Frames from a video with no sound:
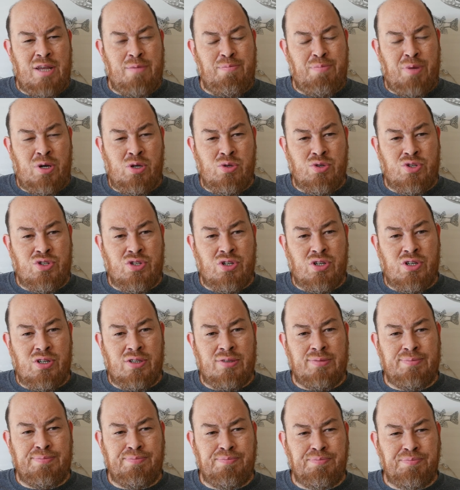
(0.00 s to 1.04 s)
a
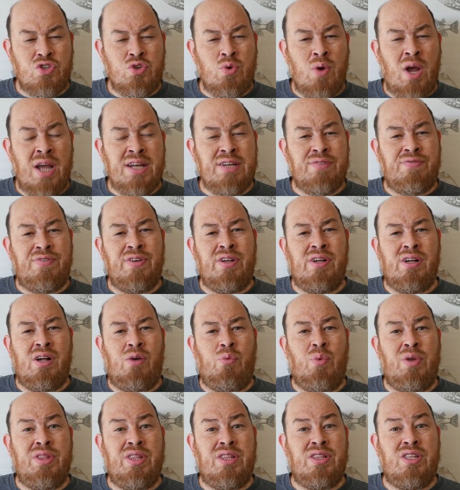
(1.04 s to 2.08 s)
poster was trying to
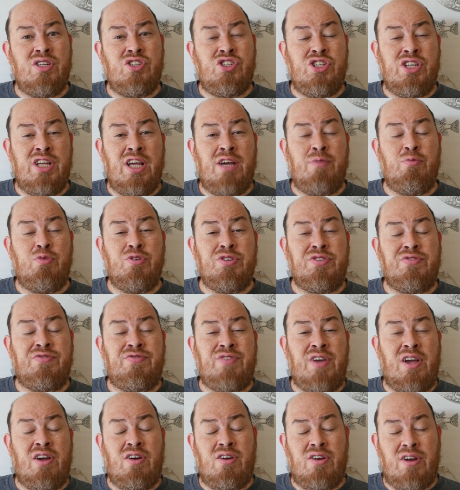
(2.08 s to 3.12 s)
figure out whether the GM
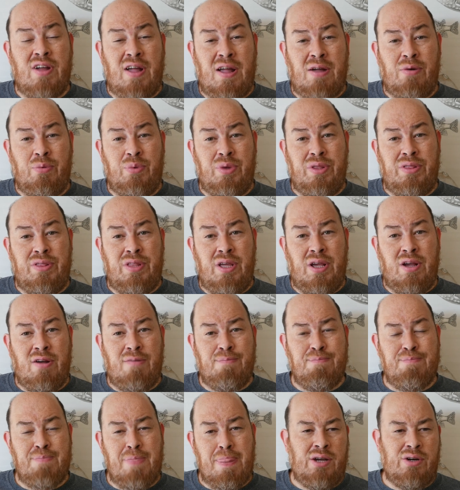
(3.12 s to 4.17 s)
was fair or not with
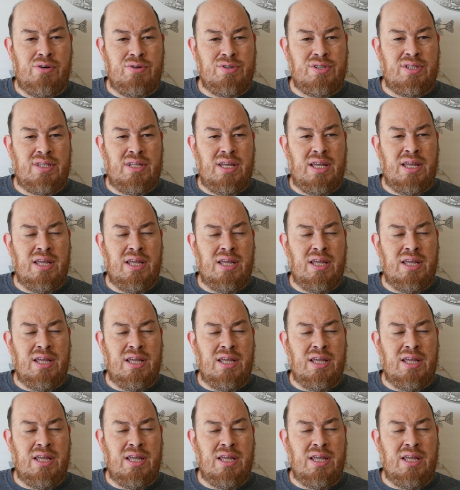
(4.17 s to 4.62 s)
their counters.